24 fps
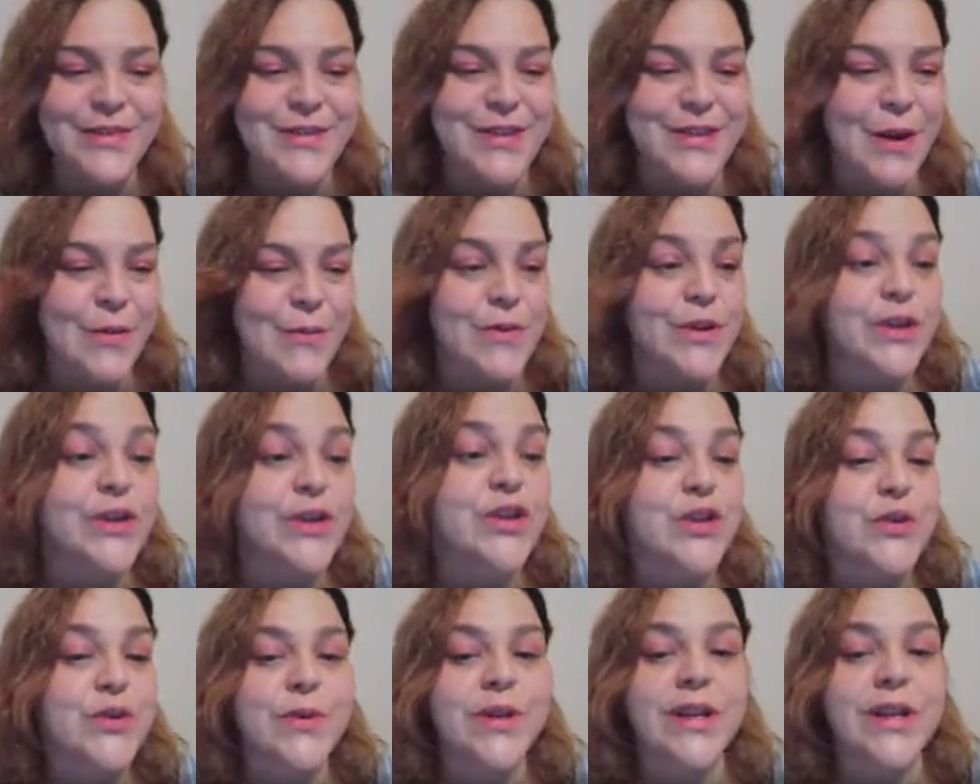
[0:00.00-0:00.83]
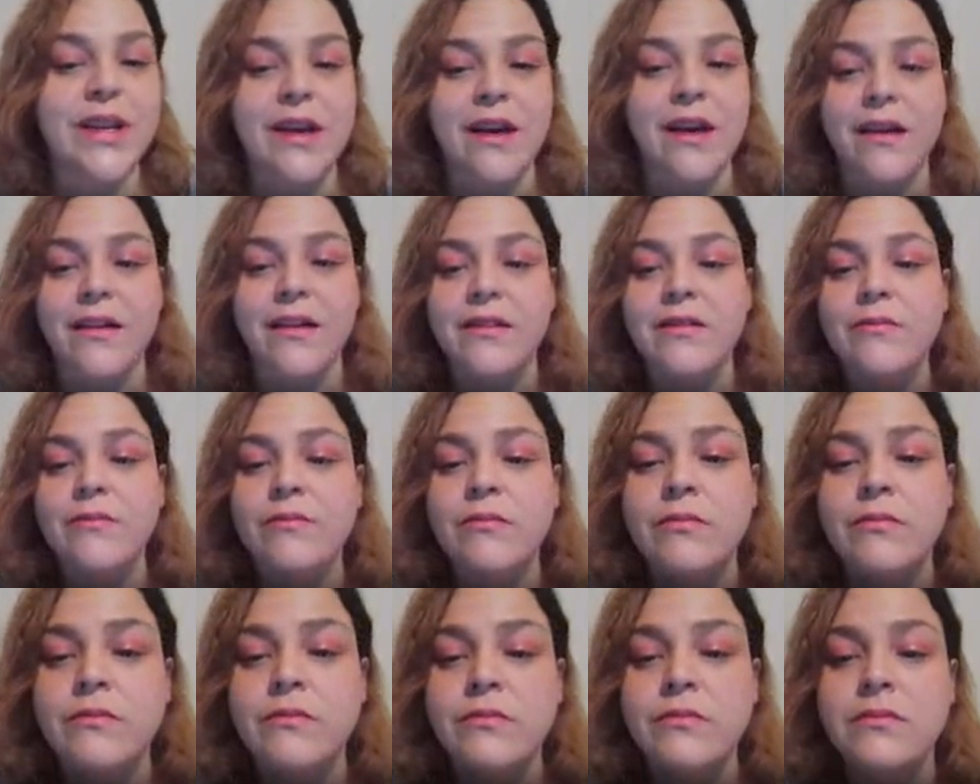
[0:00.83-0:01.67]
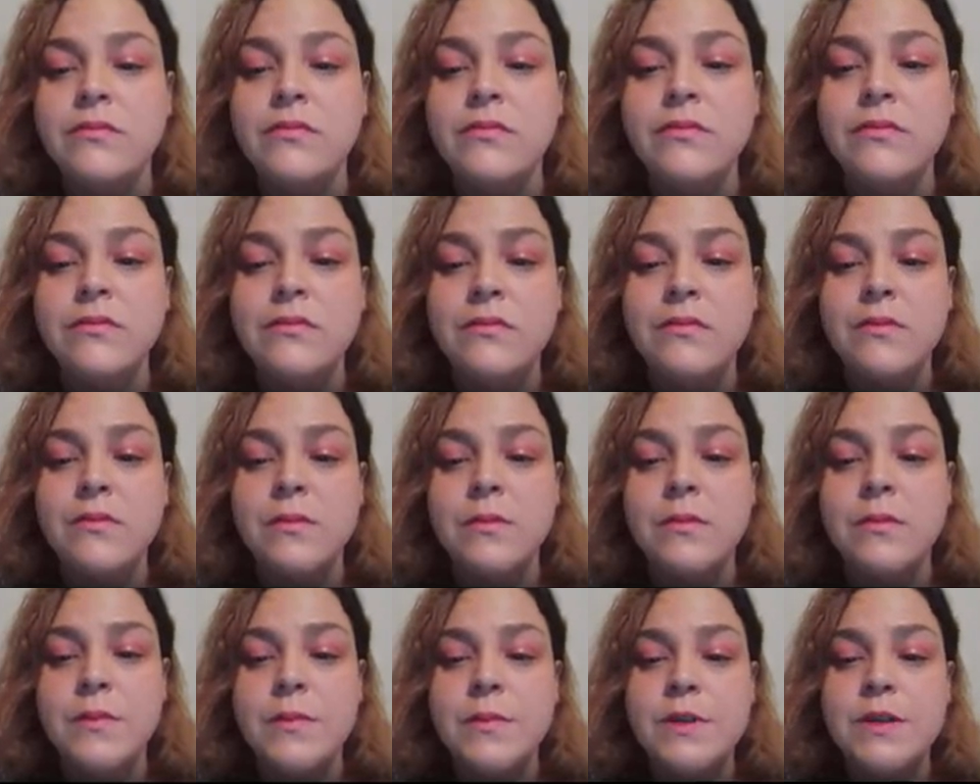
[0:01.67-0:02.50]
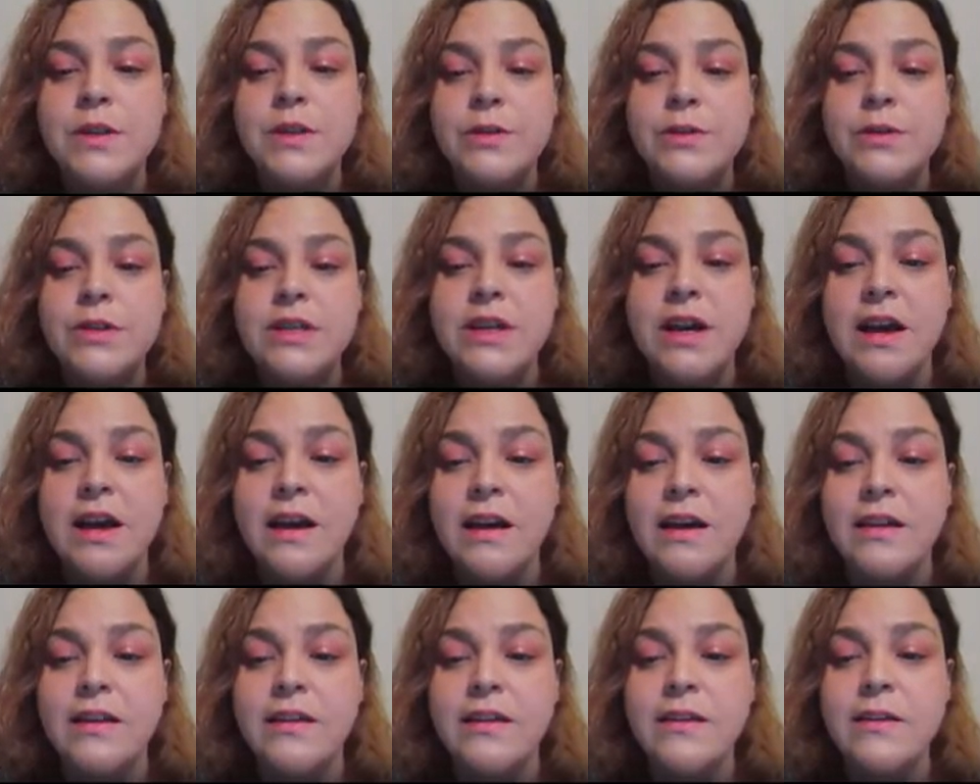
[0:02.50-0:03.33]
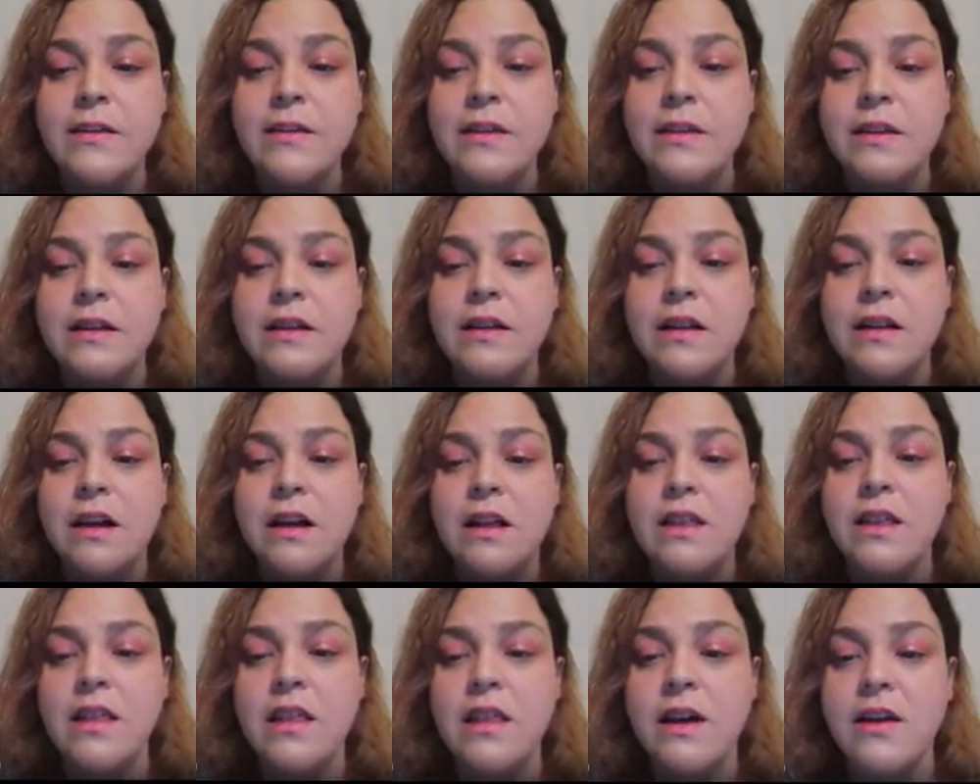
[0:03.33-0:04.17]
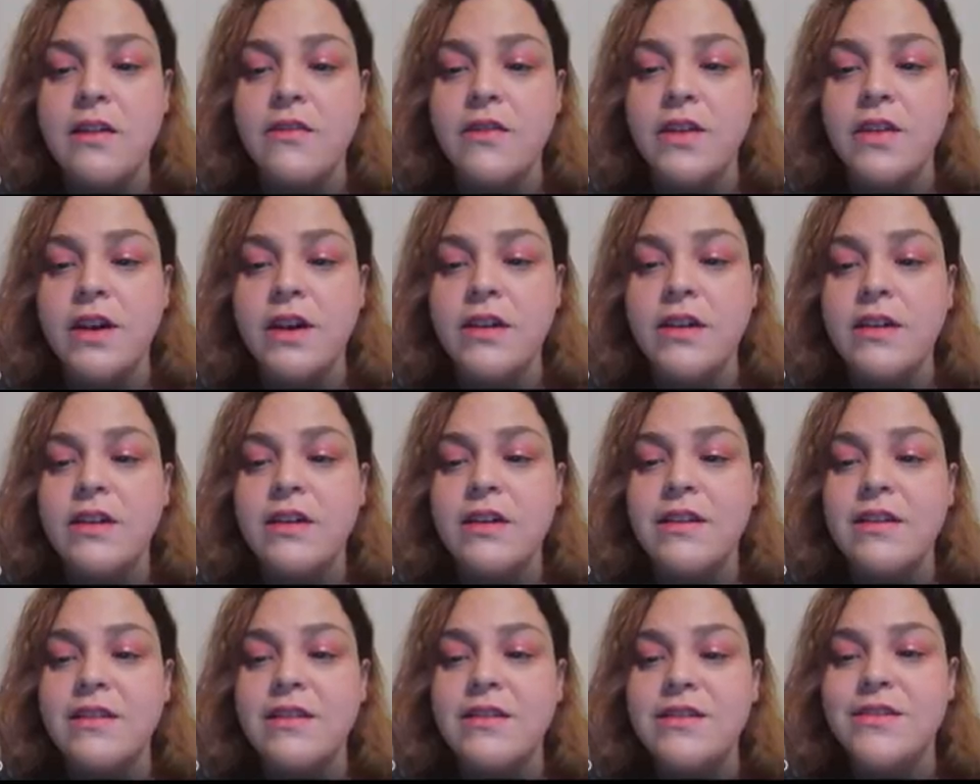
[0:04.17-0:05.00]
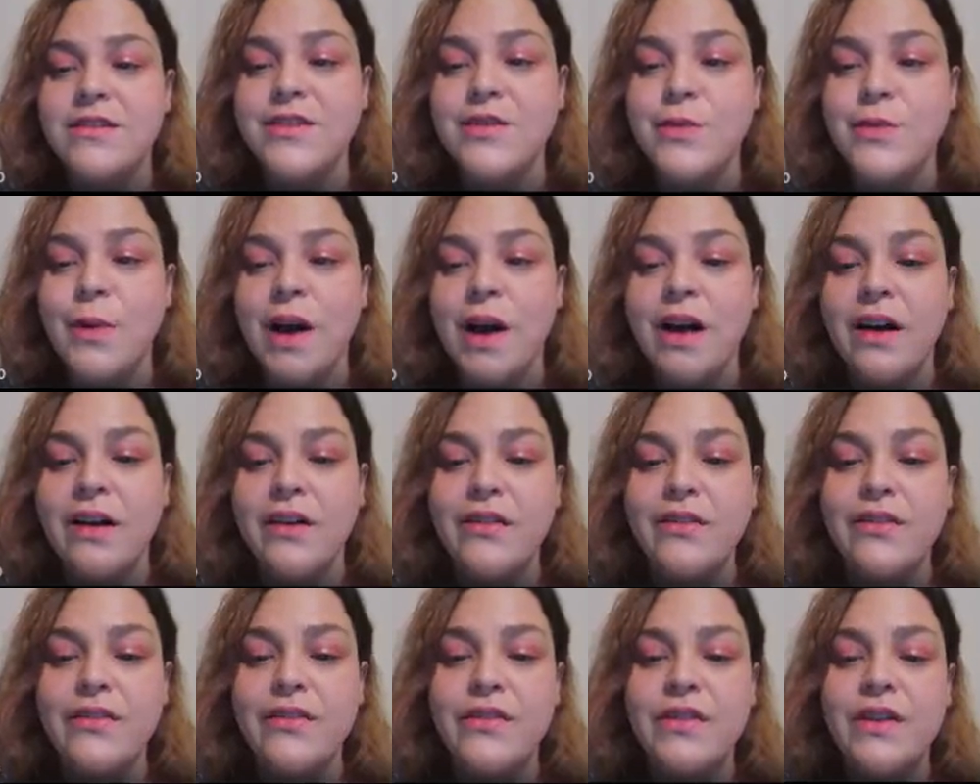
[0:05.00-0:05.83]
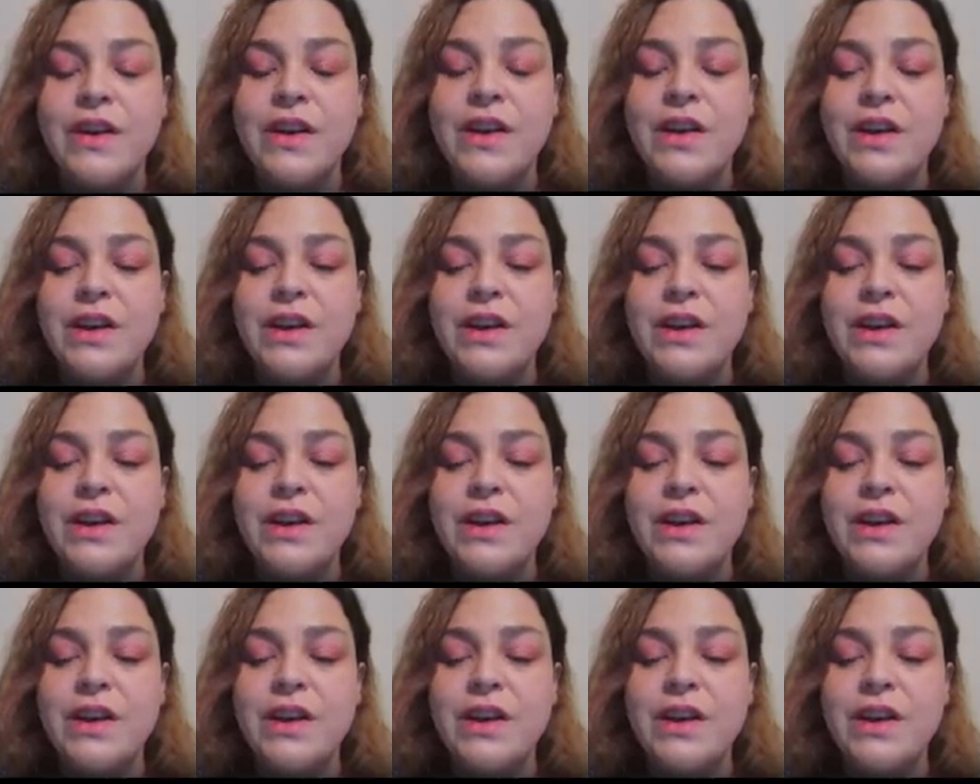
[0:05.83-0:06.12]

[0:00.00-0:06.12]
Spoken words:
So now I'm going to do it again. So 10, 11, 12,